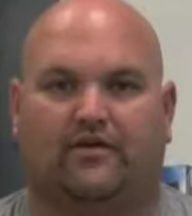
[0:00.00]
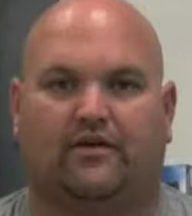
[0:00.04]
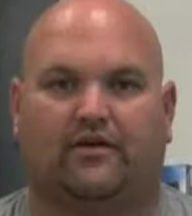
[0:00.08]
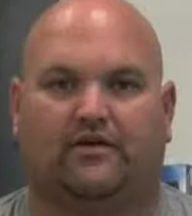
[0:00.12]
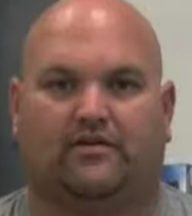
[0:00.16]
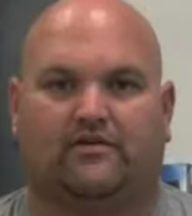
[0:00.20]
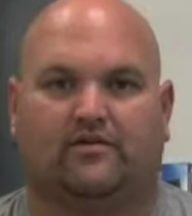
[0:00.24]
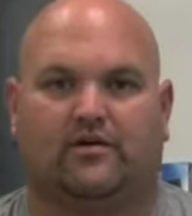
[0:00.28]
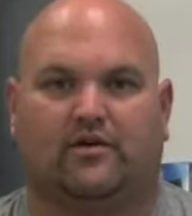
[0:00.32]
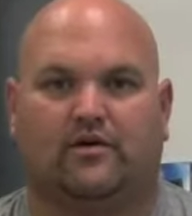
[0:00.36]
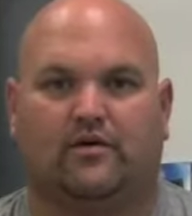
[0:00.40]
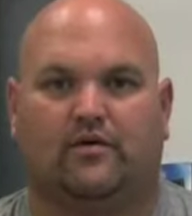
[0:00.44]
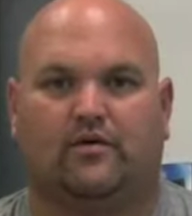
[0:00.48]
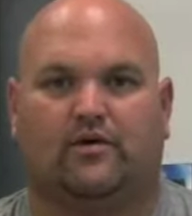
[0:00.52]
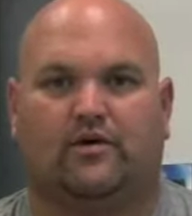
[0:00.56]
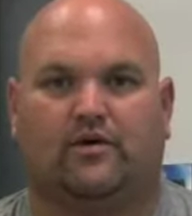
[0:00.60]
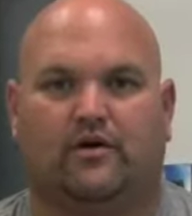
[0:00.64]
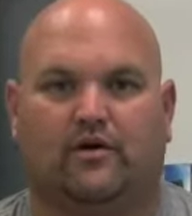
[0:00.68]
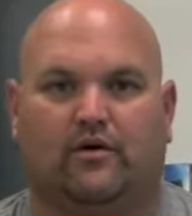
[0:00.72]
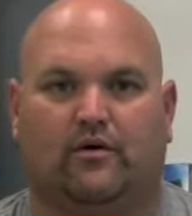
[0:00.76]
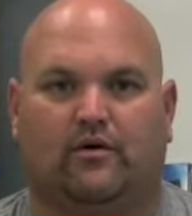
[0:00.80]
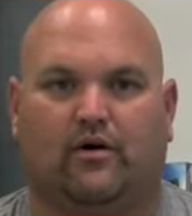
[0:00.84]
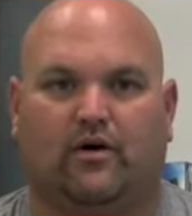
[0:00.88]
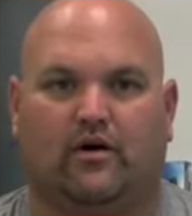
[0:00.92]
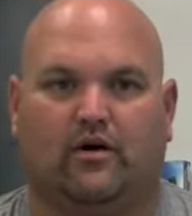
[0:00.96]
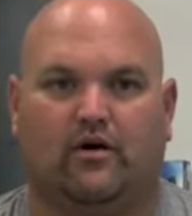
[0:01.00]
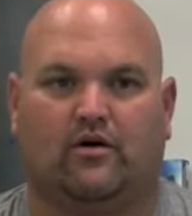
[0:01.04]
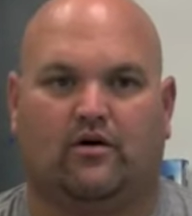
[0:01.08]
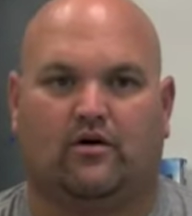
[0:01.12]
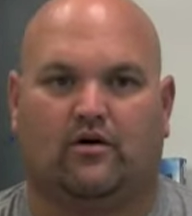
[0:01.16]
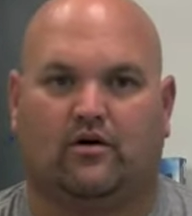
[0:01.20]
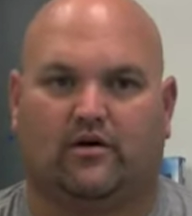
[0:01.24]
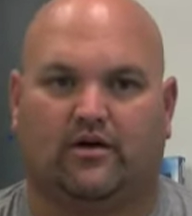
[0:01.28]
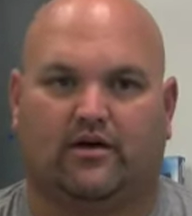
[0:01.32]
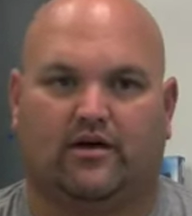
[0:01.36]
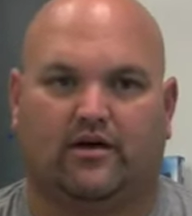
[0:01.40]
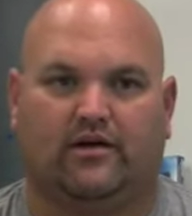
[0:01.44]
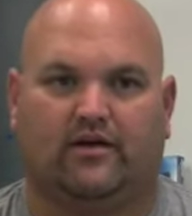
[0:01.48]
think so. You know,
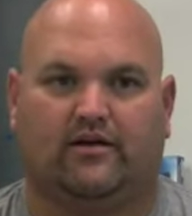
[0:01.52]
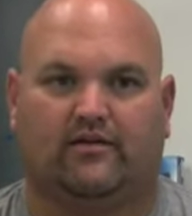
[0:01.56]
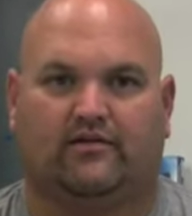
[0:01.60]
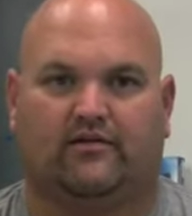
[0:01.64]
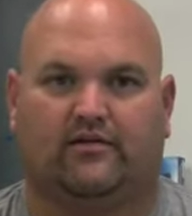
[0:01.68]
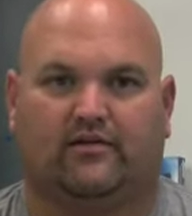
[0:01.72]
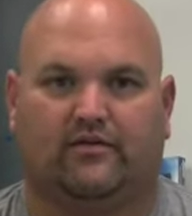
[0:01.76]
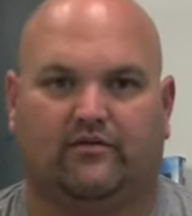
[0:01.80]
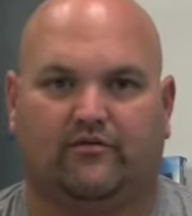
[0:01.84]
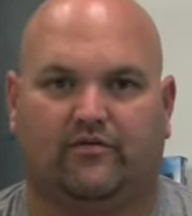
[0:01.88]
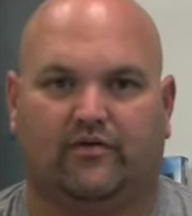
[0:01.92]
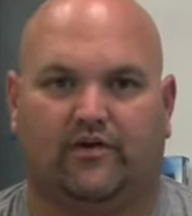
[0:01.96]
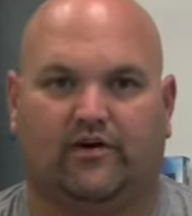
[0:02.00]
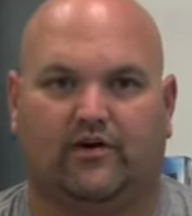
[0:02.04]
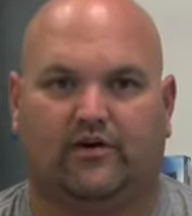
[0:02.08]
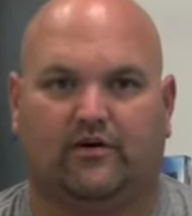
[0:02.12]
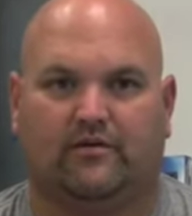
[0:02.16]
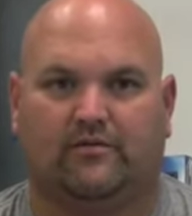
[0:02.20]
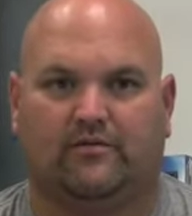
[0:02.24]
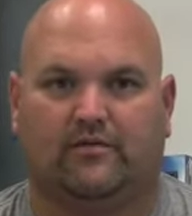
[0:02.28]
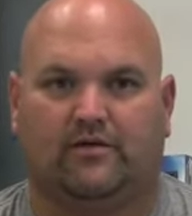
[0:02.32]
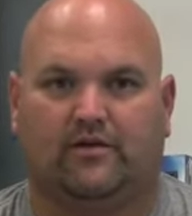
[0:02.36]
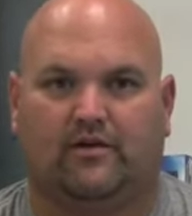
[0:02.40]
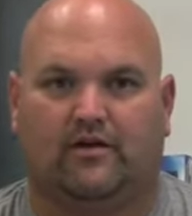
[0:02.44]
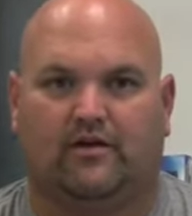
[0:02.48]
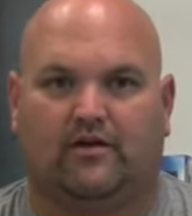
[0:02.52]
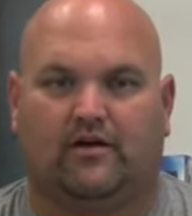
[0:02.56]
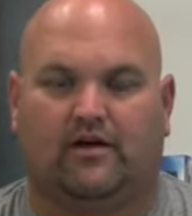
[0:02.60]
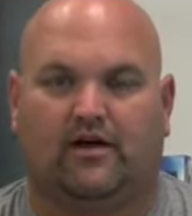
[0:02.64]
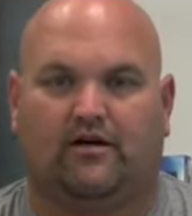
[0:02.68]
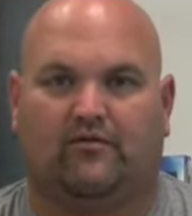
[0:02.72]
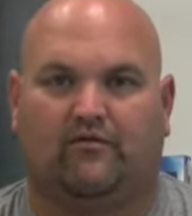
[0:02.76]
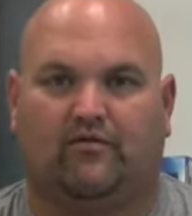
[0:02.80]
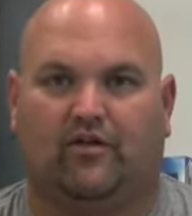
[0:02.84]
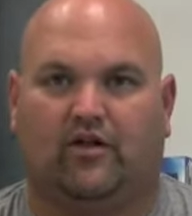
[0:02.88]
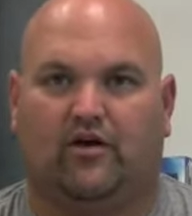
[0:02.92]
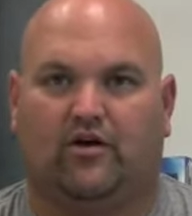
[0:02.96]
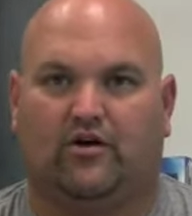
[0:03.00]
our kids
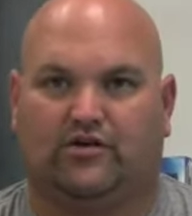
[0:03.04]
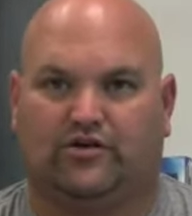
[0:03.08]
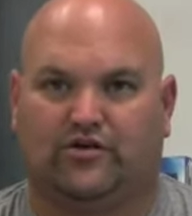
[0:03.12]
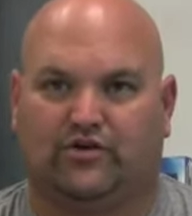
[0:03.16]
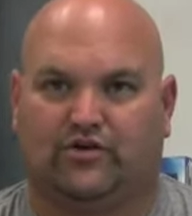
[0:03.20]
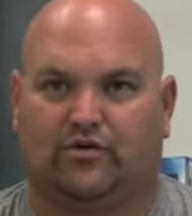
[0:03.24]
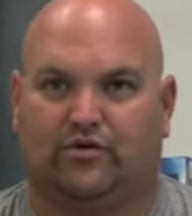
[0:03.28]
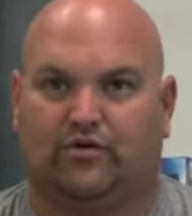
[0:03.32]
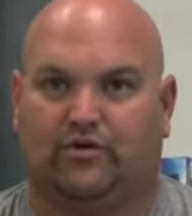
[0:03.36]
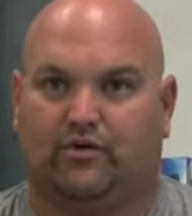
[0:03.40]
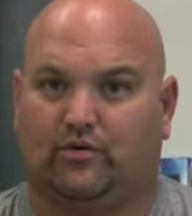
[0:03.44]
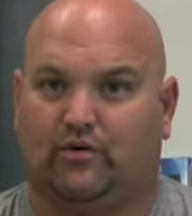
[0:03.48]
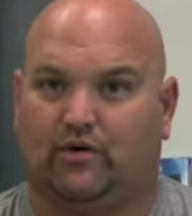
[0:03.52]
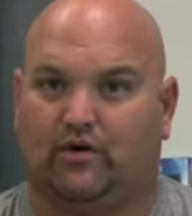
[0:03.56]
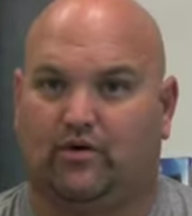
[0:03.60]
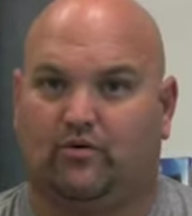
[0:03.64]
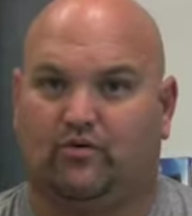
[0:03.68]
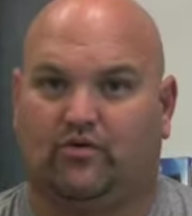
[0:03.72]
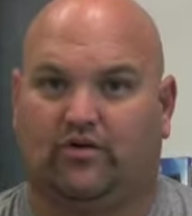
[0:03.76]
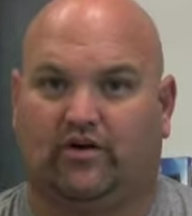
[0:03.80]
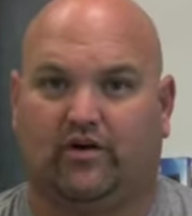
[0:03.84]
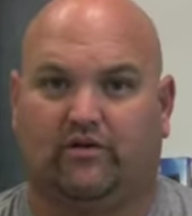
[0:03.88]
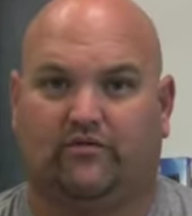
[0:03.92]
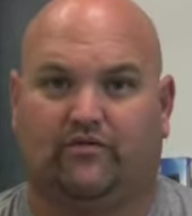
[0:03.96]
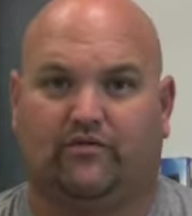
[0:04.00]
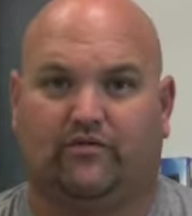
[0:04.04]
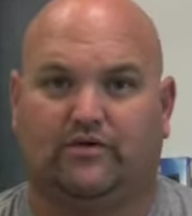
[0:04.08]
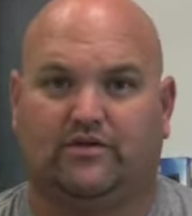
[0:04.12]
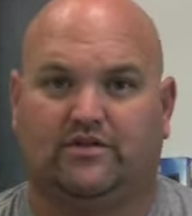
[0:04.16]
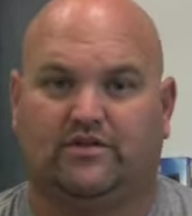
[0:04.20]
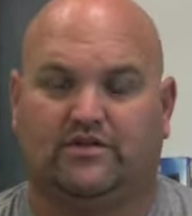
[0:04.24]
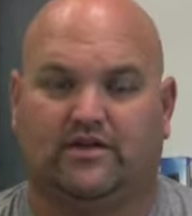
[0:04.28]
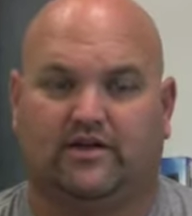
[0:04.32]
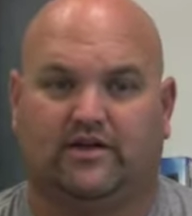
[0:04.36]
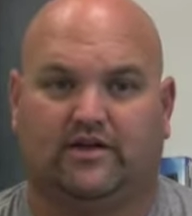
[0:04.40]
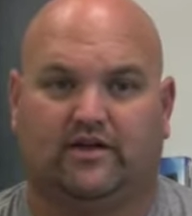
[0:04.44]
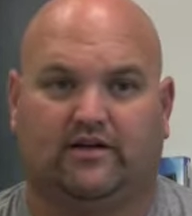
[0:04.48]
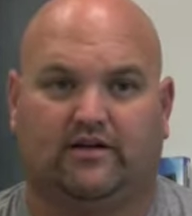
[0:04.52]
have lost two in a row tough
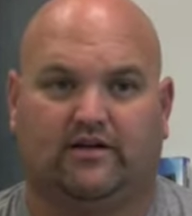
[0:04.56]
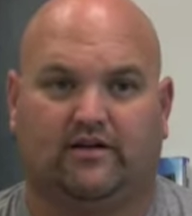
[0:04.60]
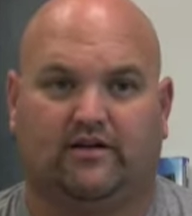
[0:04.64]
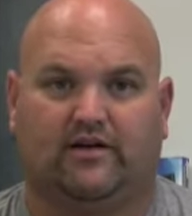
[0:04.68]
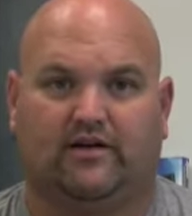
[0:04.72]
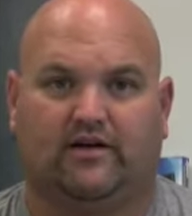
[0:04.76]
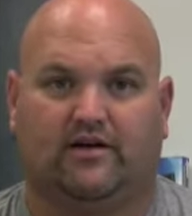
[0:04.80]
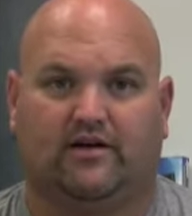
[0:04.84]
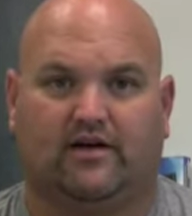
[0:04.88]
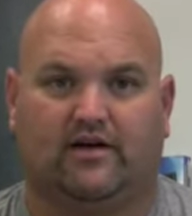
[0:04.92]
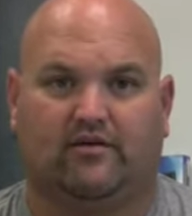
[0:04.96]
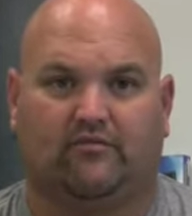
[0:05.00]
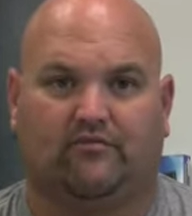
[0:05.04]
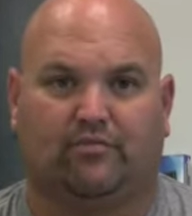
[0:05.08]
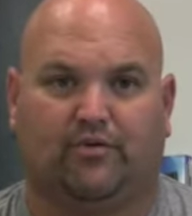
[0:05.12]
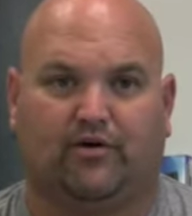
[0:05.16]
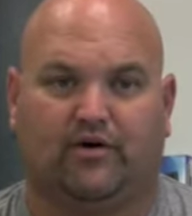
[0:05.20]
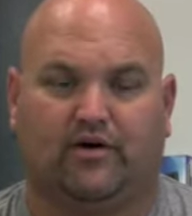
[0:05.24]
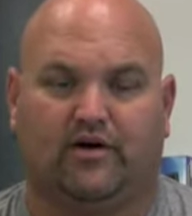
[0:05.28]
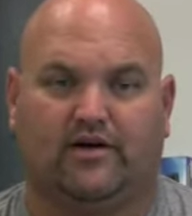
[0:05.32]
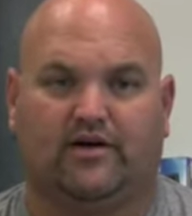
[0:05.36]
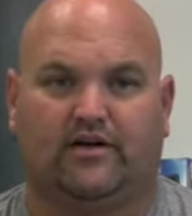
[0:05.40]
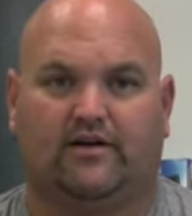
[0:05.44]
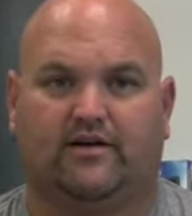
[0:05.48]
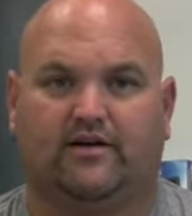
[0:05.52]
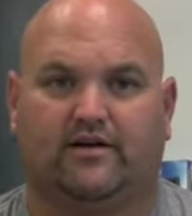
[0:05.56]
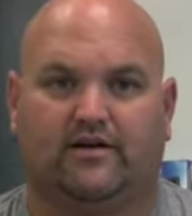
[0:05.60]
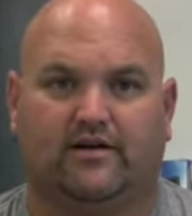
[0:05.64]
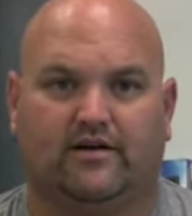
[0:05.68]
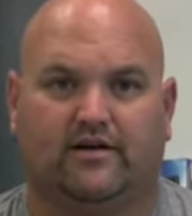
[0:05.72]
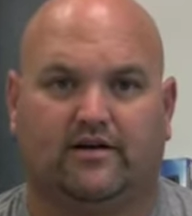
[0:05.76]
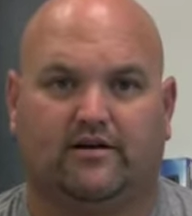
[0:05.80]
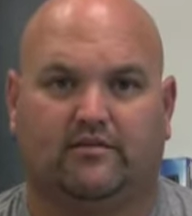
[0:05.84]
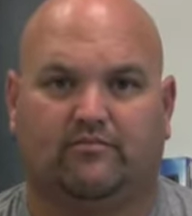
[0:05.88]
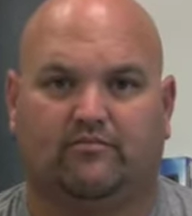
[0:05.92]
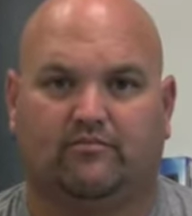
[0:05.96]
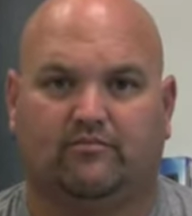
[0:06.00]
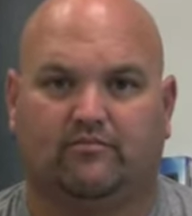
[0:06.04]
ones and have played,
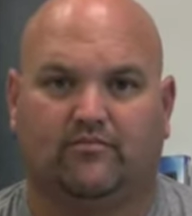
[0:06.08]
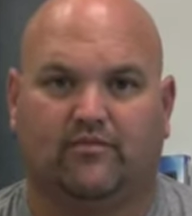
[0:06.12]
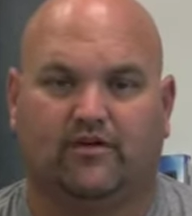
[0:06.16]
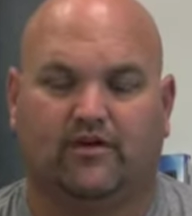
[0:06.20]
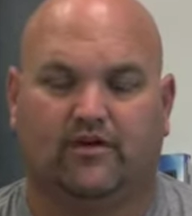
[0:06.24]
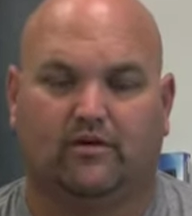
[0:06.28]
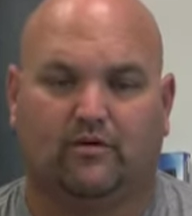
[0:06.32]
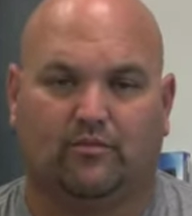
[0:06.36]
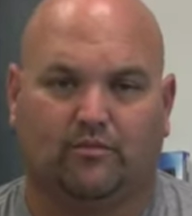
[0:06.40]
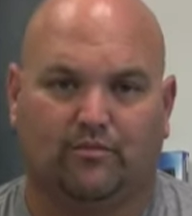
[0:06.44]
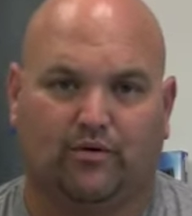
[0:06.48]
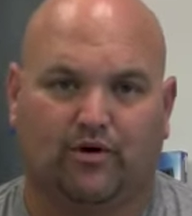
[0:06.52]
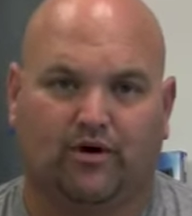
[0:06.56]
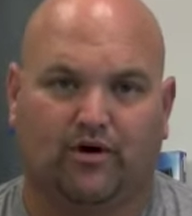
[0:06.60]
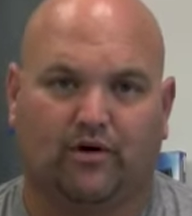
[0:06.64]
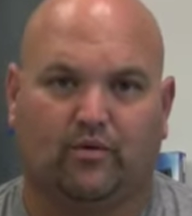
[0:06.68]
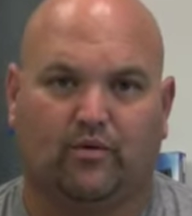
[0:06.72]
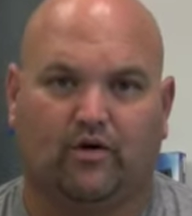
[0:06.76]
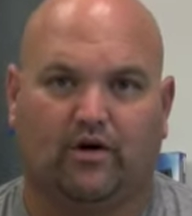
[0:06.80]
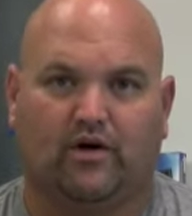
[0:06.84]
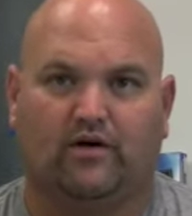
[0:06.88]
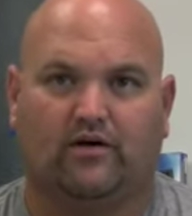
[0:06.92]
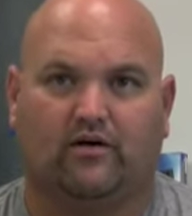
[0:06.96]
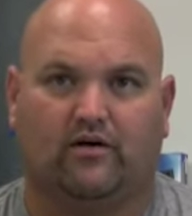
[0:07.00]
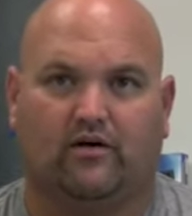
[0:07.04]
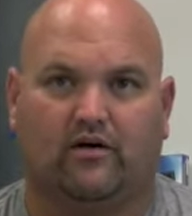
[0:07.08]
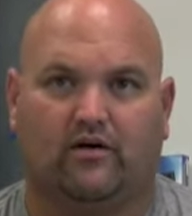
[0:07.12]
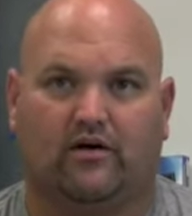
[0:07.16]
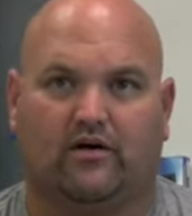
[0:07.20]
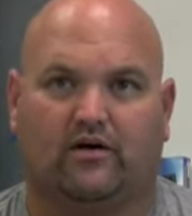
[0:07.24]
pretty well,